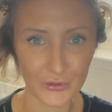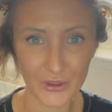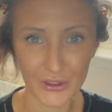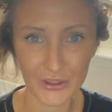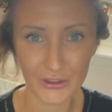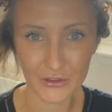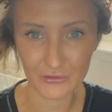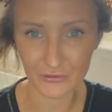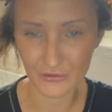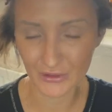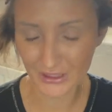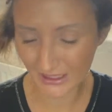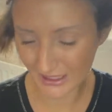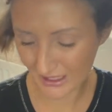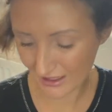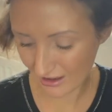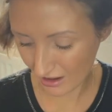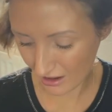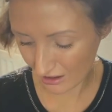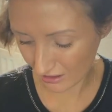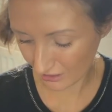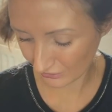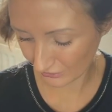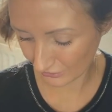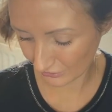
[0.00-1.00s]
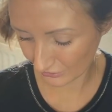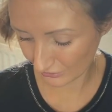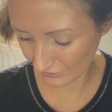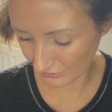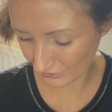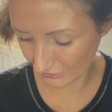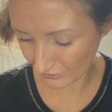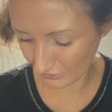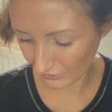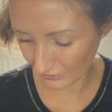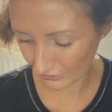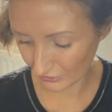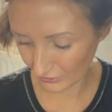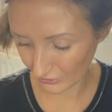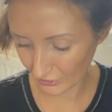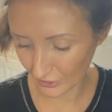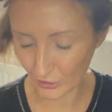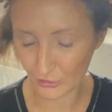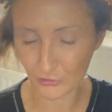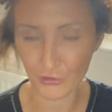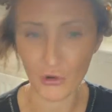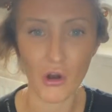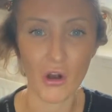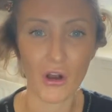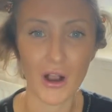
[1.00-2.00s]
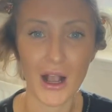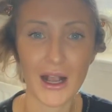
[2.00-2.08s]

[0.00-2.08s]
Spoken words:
Like, you really can't go wrong.